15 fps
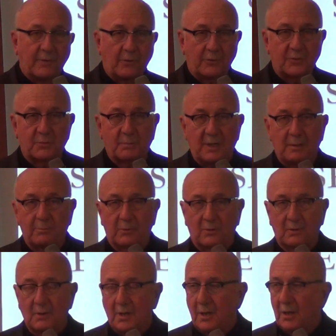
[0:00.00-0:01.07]
those
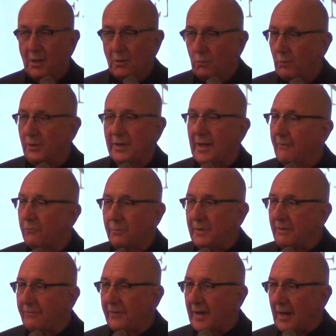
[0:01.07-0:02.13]
people would never
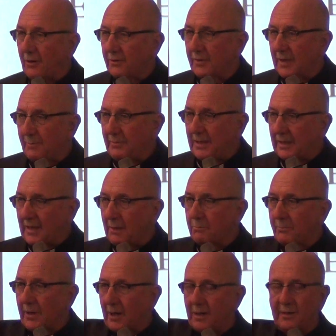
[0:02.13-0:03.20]
be found. They
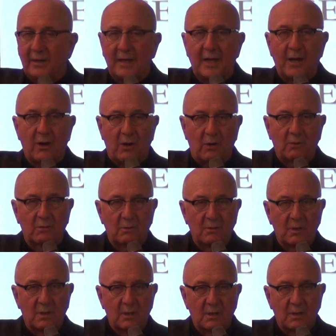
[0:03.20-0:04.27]
became part of the air.
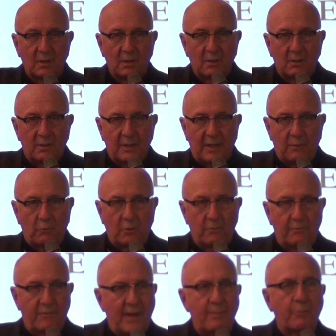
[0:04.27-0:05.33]
They were
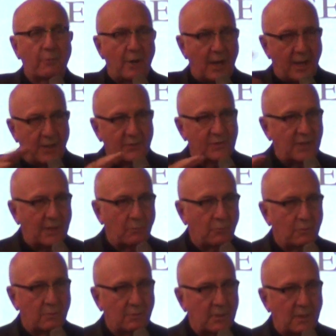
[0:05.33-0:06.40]
vaporized, they
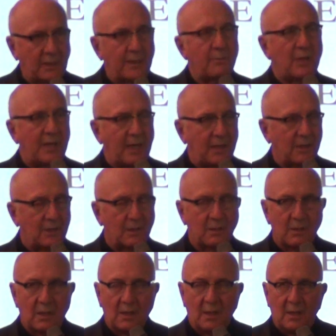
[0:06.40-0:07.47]
were eliminated.
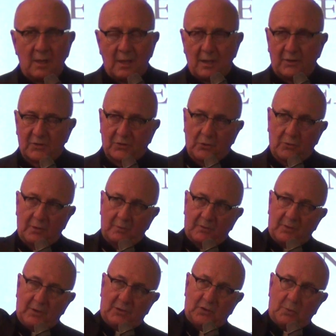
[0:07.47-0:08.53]
And so
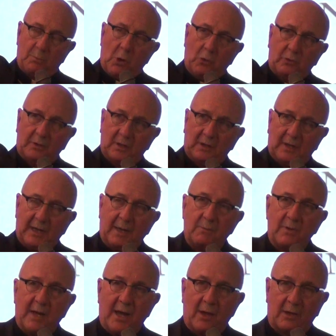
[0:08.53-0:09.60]
the smoke that
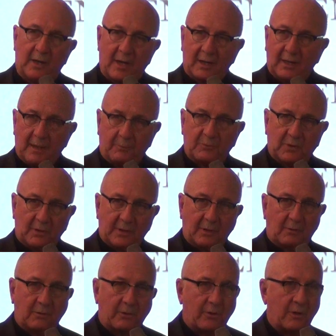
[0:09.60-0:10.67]
came down, and I kept a
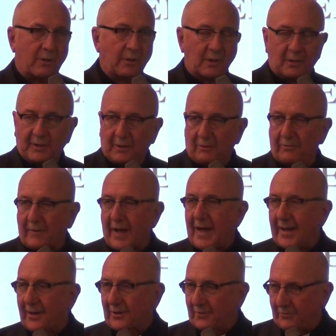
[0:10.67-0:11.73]
little urn, a little
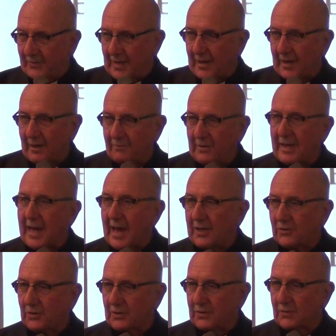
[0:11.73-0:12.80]
vial of the
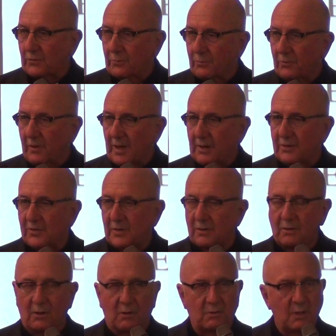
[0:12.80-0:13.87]
ashes from ground
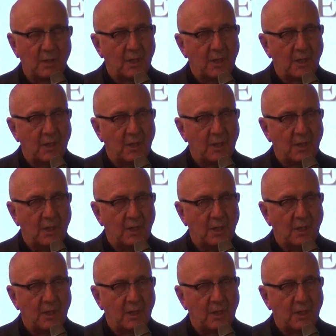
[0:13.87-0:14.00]
zero.